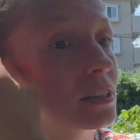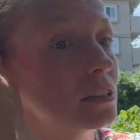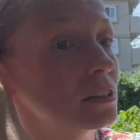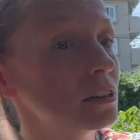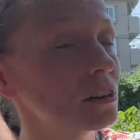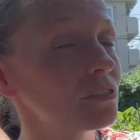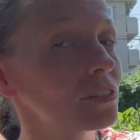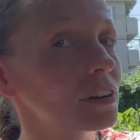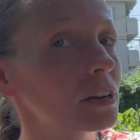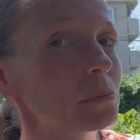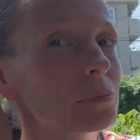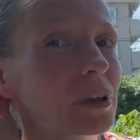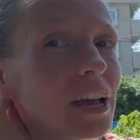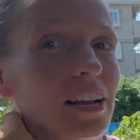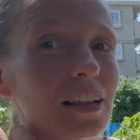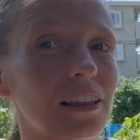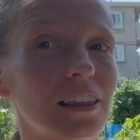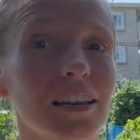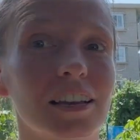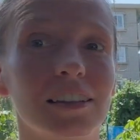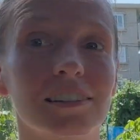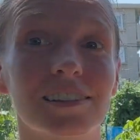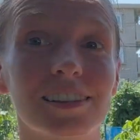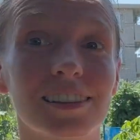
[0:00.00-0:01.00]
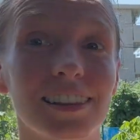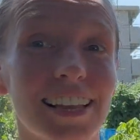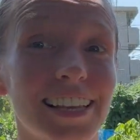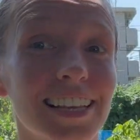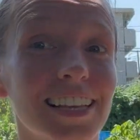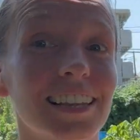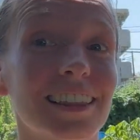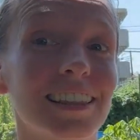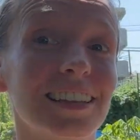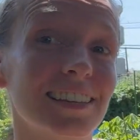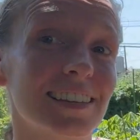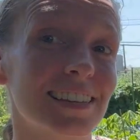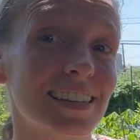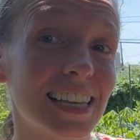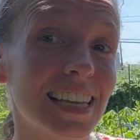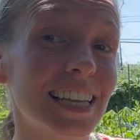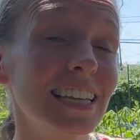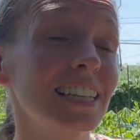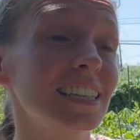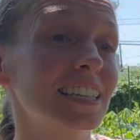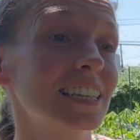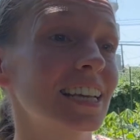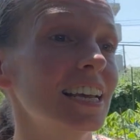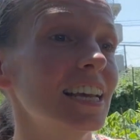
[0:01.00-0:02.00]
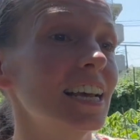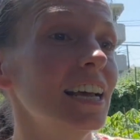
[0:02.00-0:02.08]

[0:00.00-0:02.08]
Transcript: not very many things like this heat,